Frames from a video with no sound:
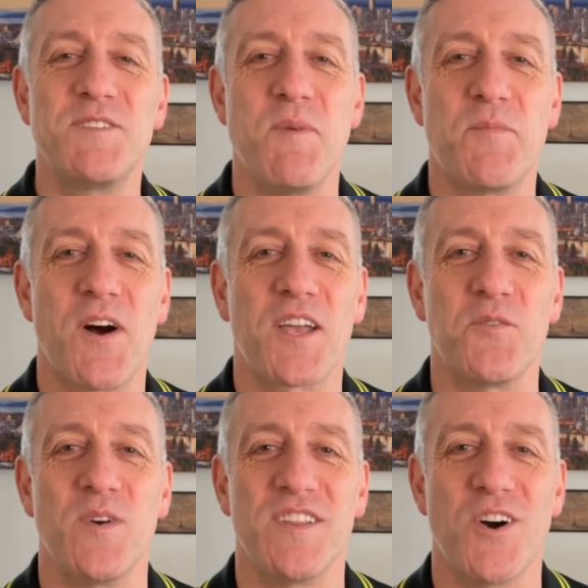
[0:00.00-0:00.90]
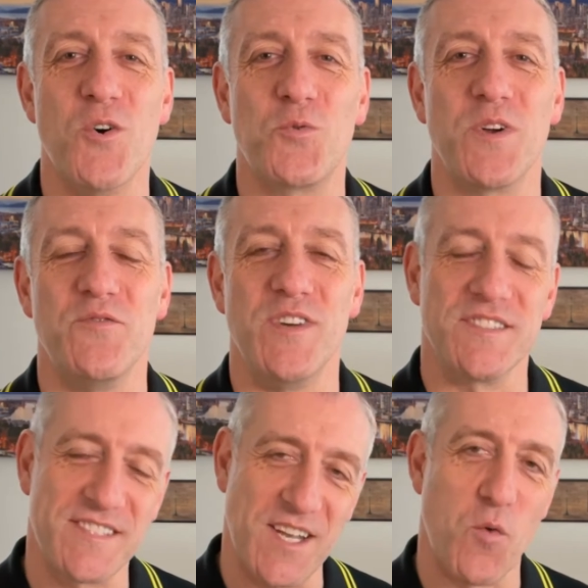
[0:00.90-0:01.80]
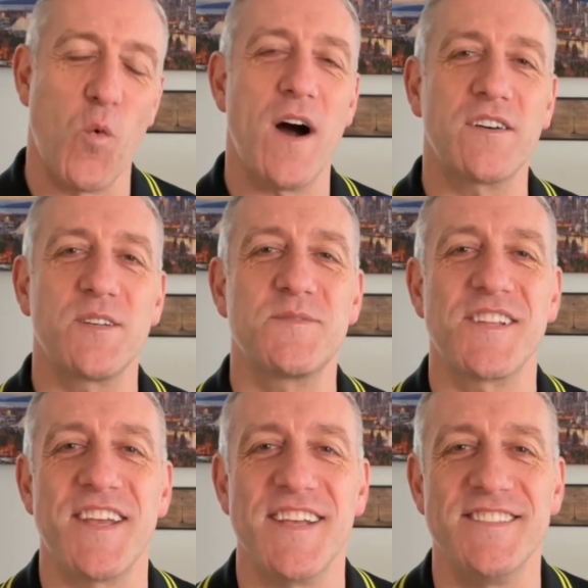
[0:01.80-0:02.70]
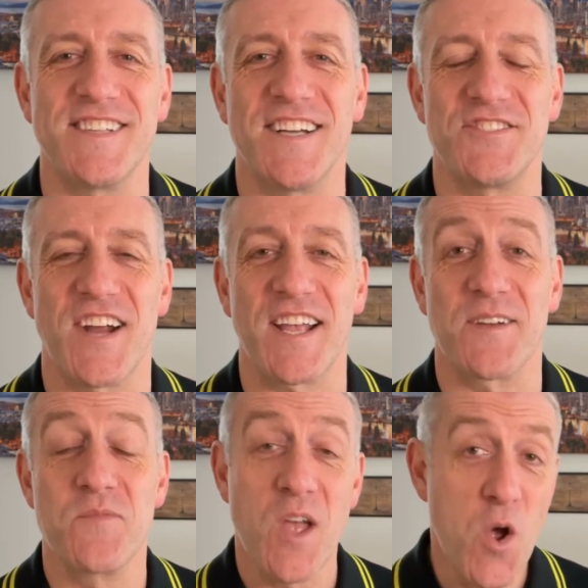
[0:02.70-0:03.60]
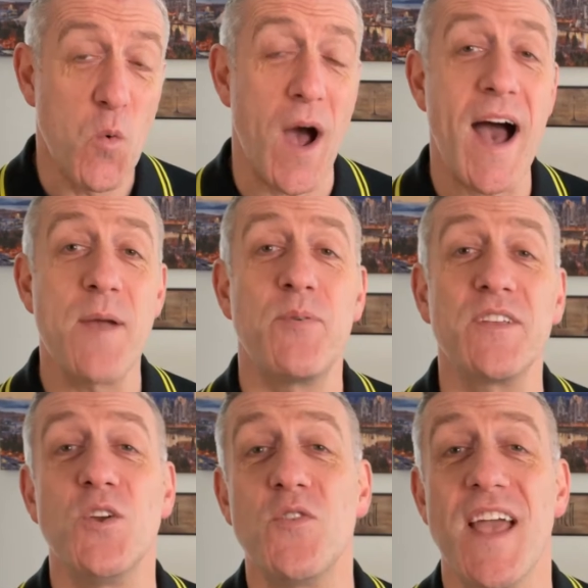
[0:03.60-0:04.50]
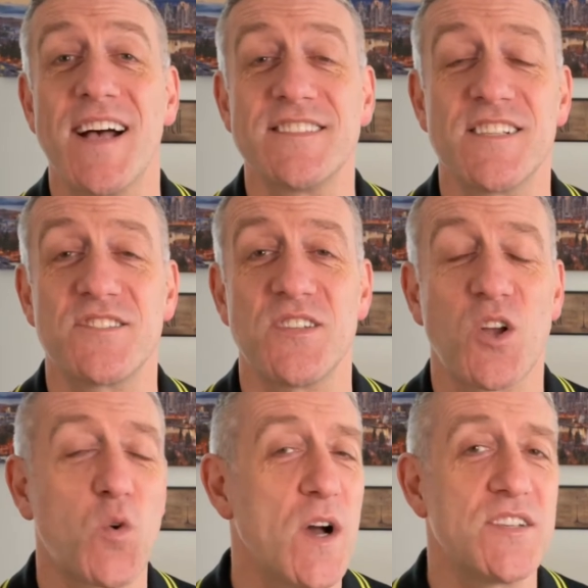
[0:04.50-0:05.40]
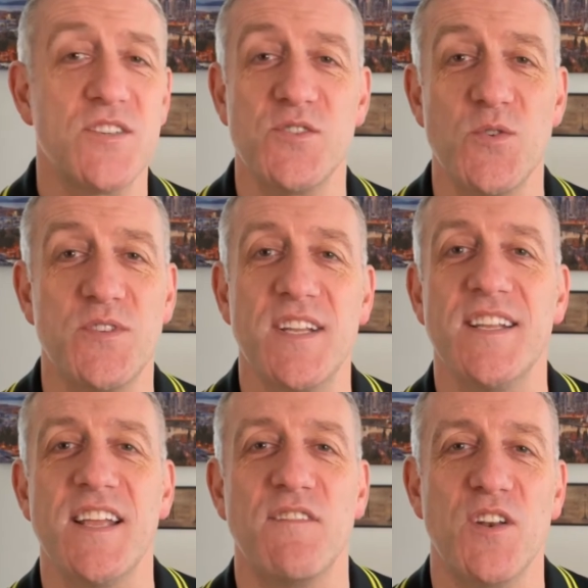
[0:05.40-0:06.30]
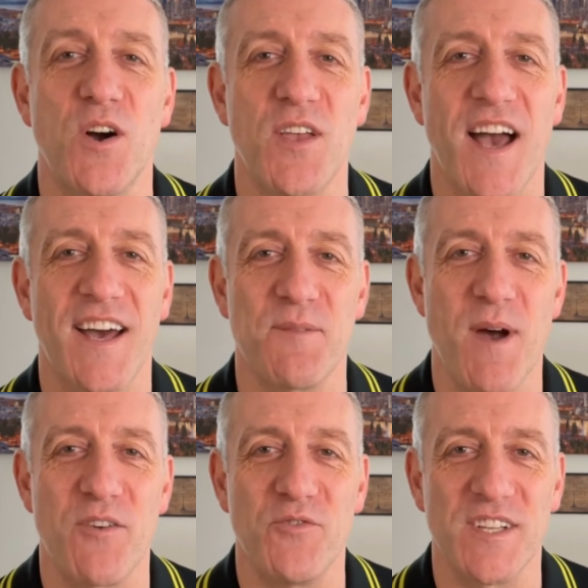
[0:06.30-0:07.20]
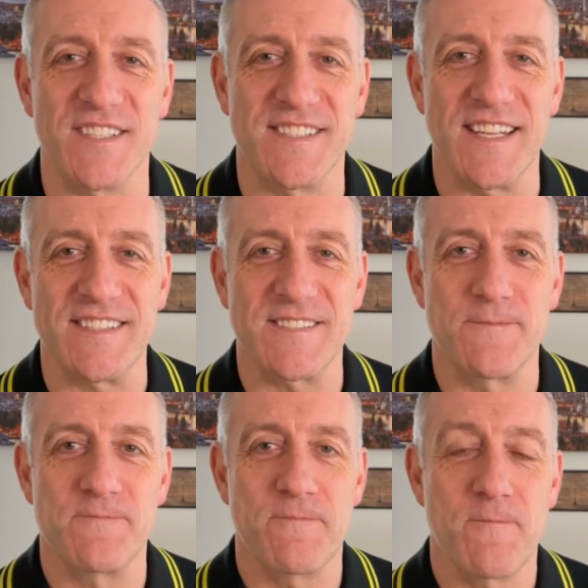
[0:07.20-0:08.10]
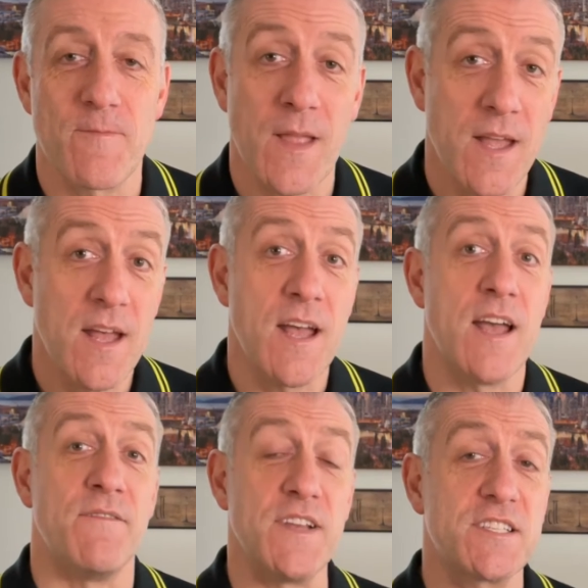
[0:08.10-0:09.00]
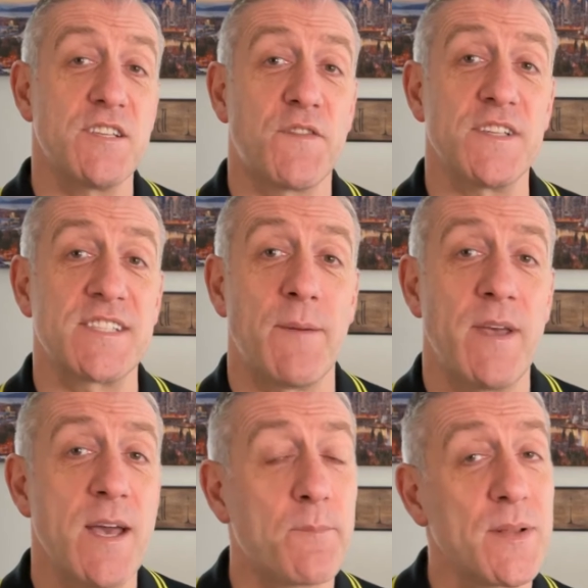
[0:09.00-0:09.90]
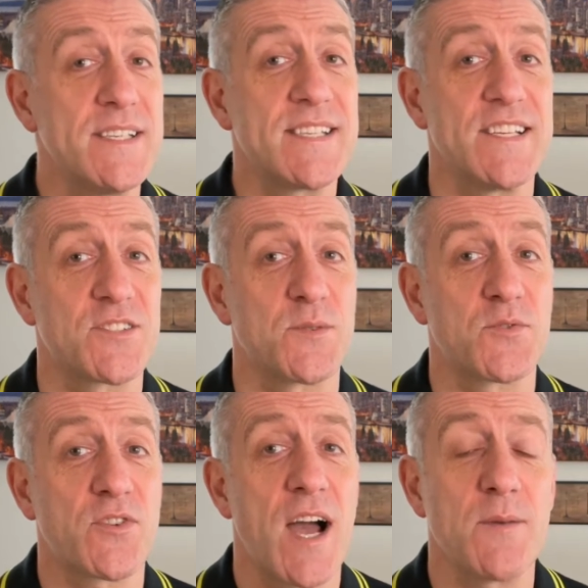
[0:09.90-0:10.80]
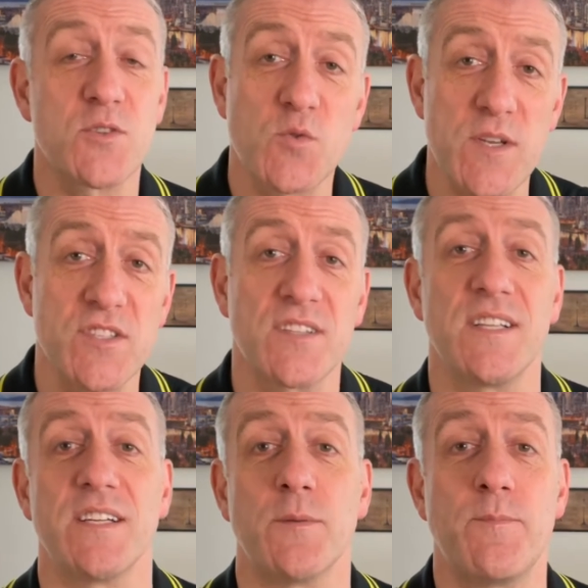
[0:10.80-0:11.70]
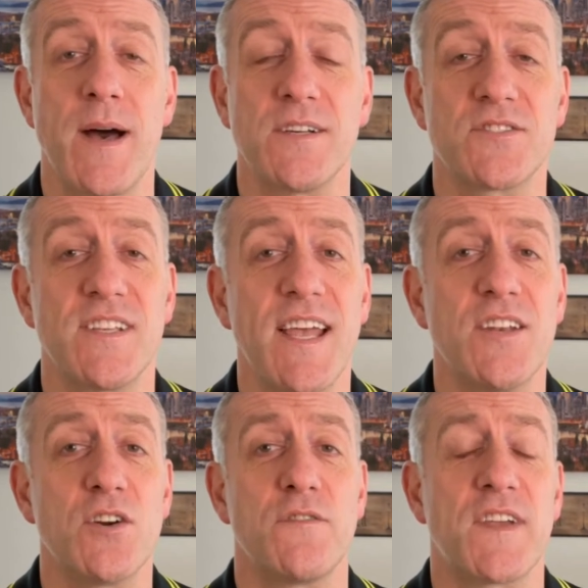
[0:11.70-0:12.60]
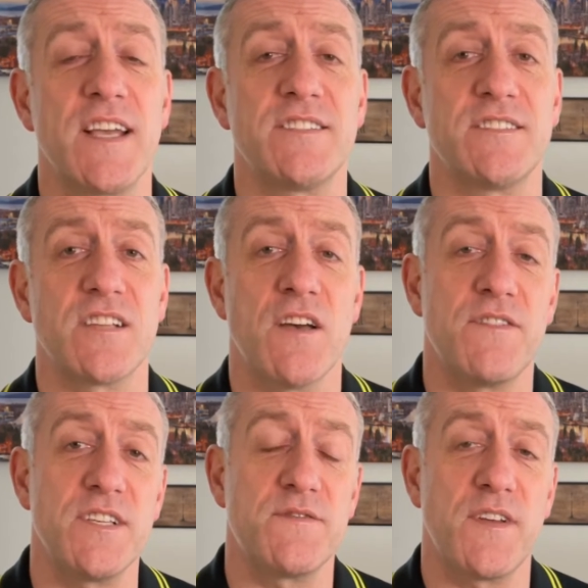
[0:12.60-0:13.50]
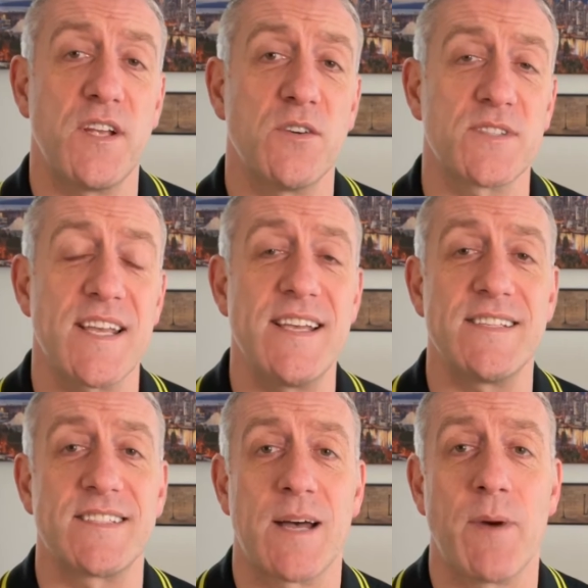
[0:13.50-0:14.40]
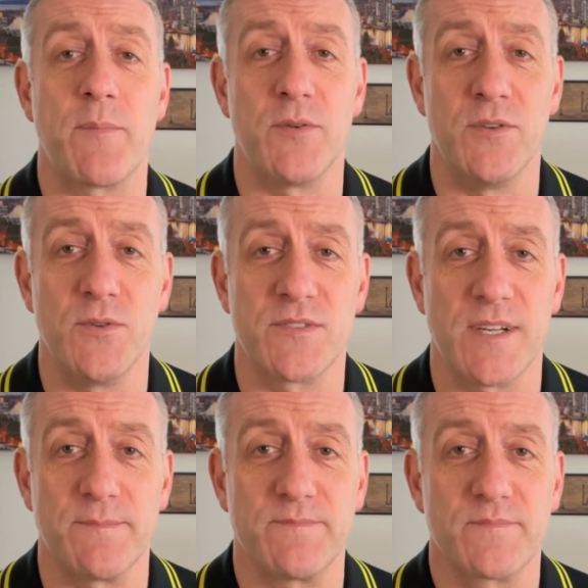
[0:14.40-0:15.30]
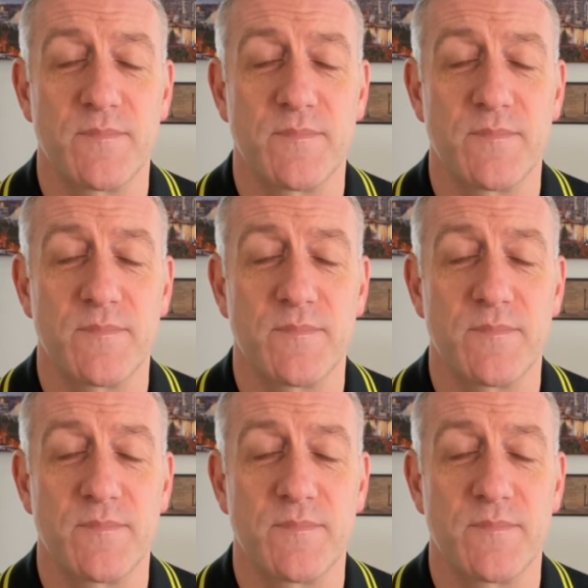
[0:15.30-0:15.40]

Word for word: Jimi Brockett with Oakwyn Realty and welcome to the Inside Track, where I bring you the answers to the questions you didn't even know you had about real estate. If this is your first time here, please hit subscribe, switch on the little bell so you get notifications of these videos each time I produce them.